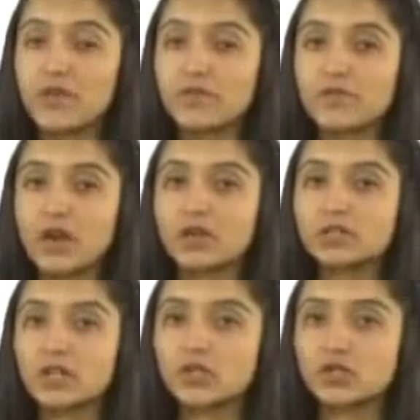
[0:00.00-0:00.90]

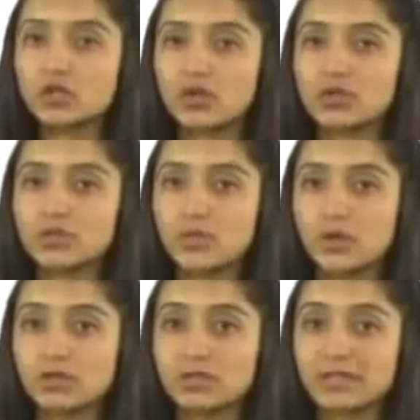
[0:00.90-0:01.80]
freight insurance
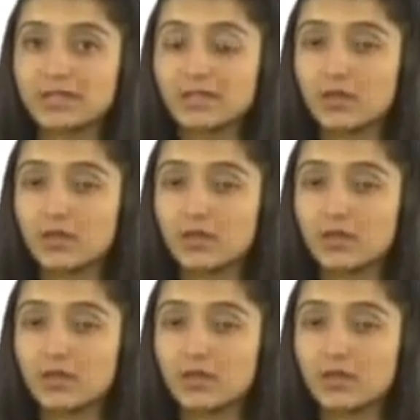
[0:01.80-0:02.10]
policy